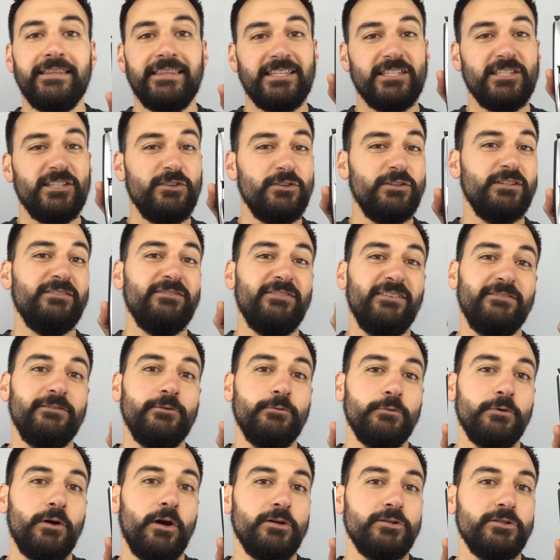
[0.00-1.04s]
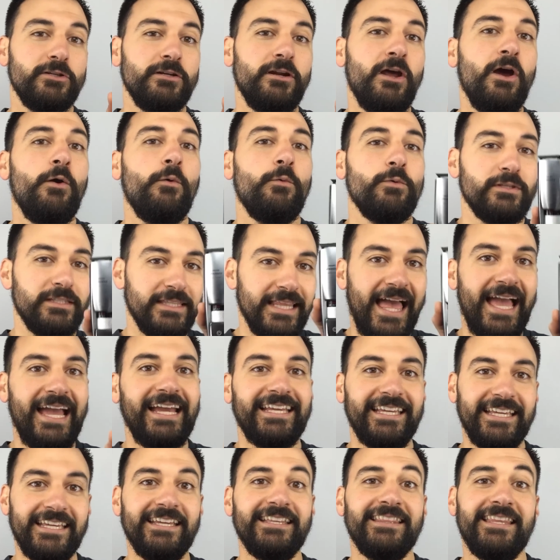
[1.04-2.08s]
that the Series 5100 was
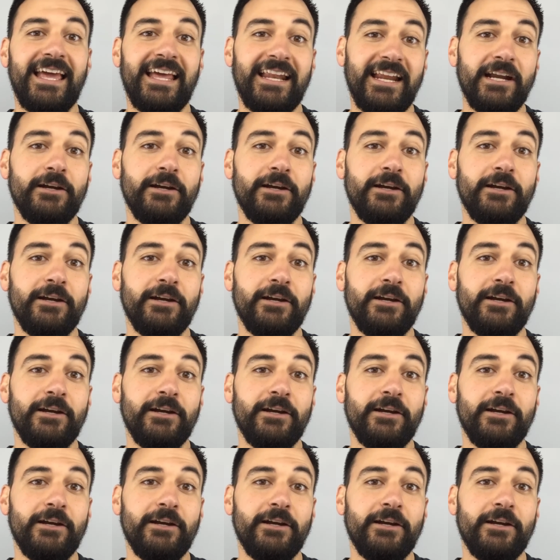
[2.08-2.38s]
lacking in that